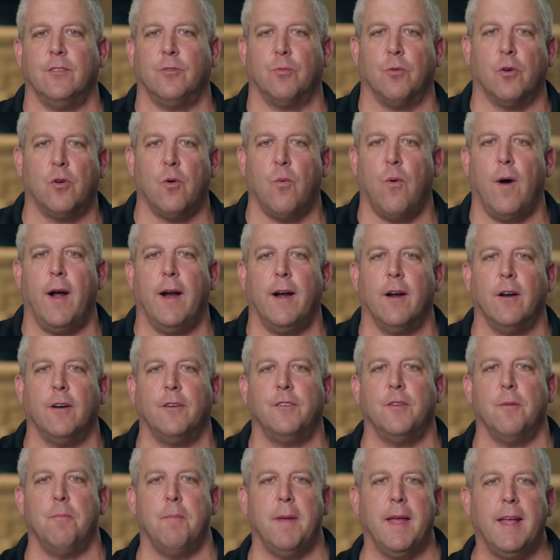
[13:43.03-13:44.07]
is
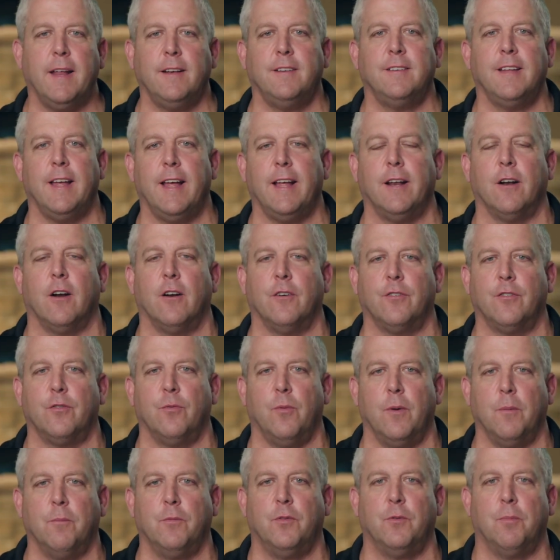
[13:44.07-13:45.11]
required to maintain our
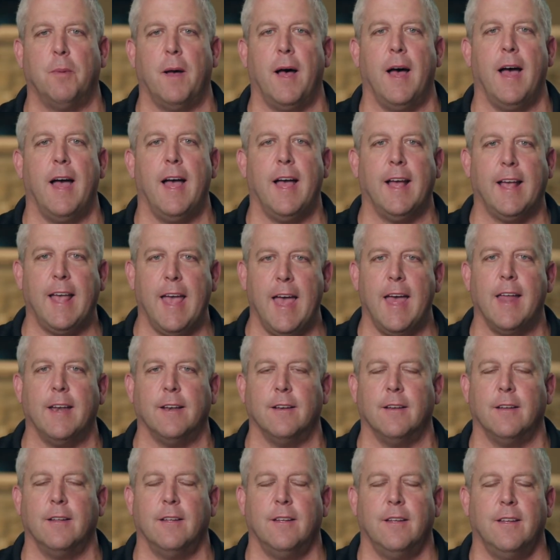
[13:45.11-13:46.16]
swim spa. Again,
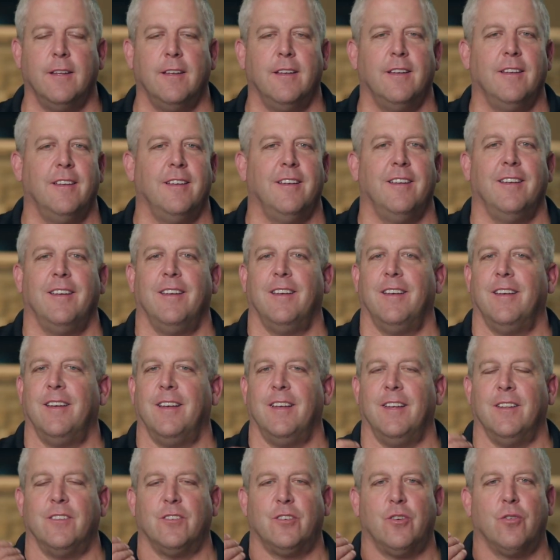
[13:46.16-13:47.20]

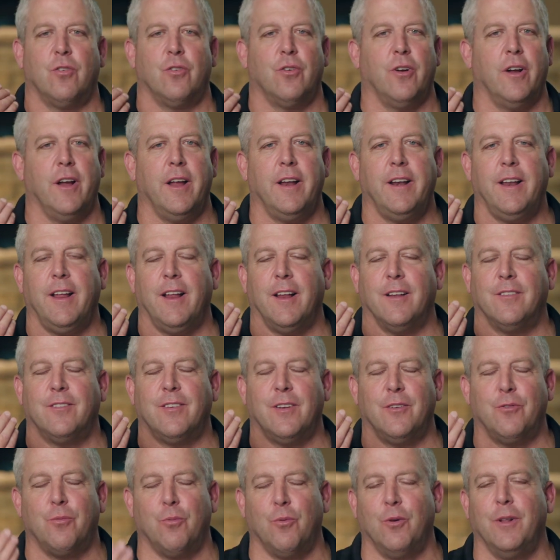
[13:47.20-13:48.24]

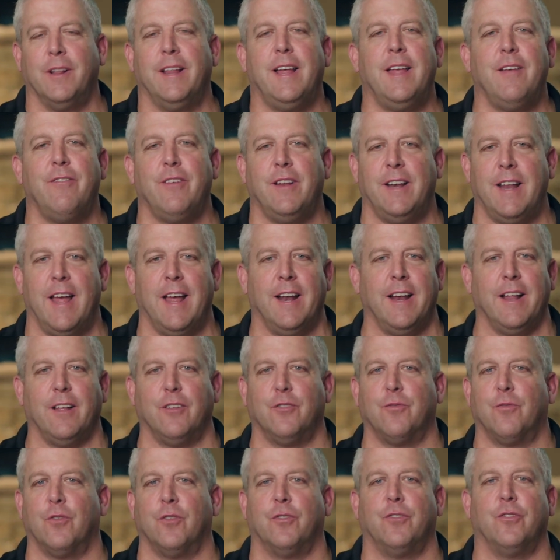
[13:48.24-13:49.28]
it's relieving
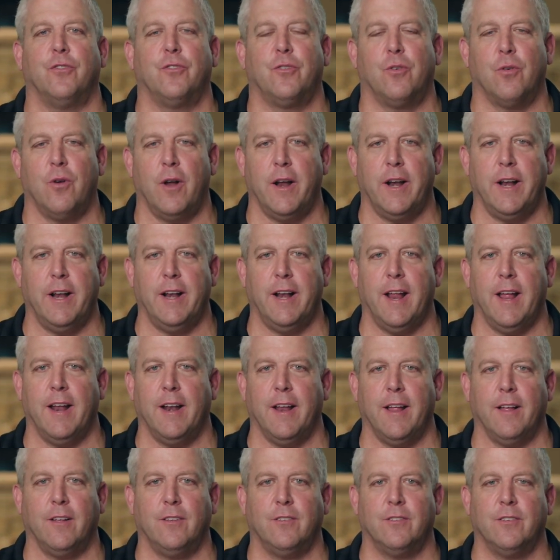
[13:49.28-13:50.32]
headaches versus creating
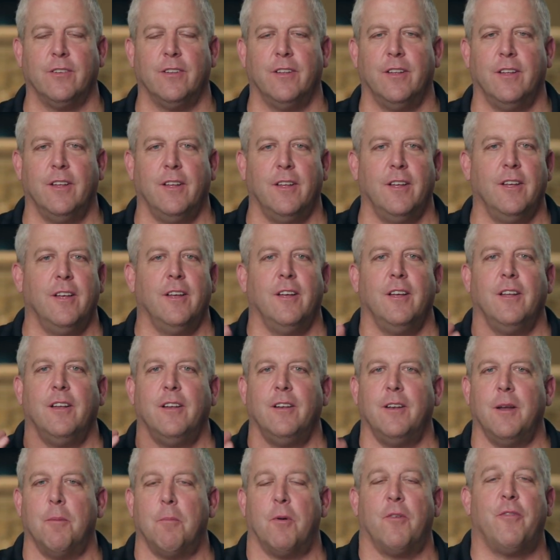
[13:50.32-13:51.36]
headaches.
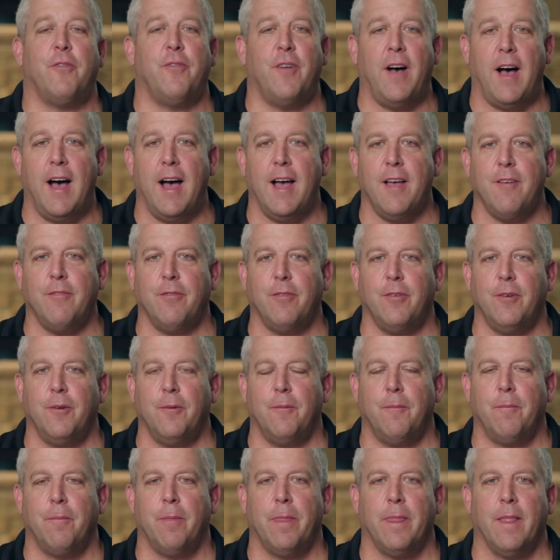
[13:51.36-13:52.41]
Number
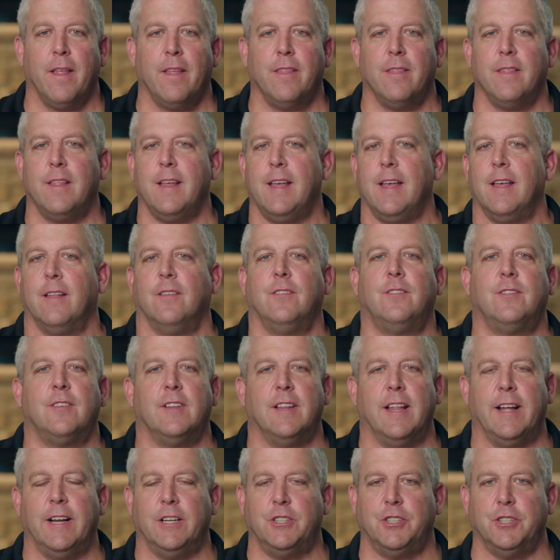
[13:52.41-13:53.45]
5, the
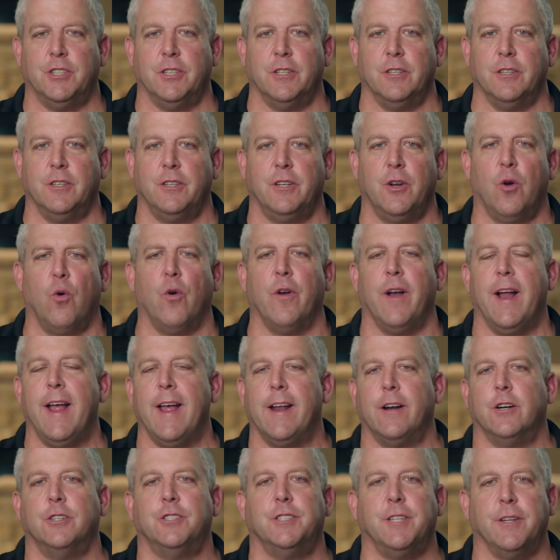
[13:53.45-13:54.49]
insulation or
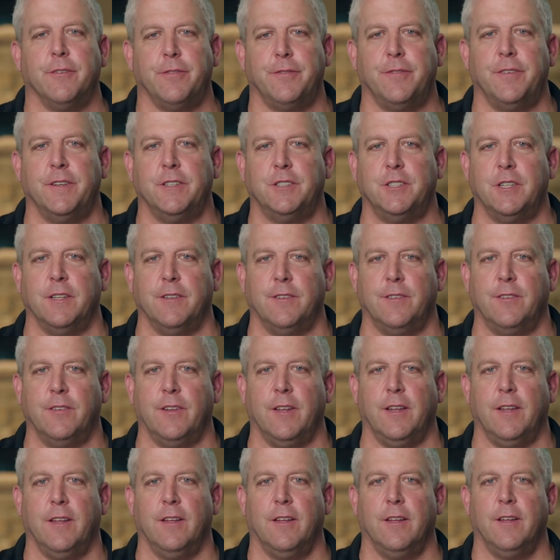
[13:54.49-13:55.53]
energy
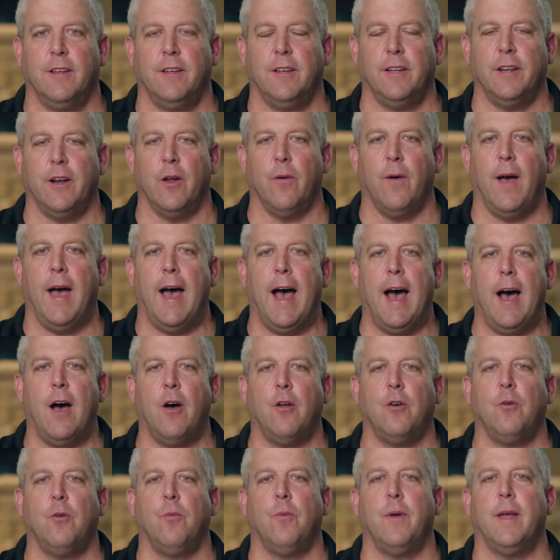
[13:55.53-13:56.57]
efficiency.
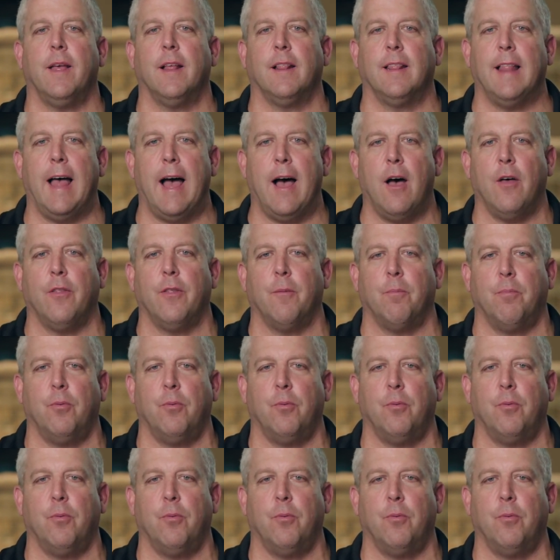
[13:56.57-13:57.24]
How do we allow the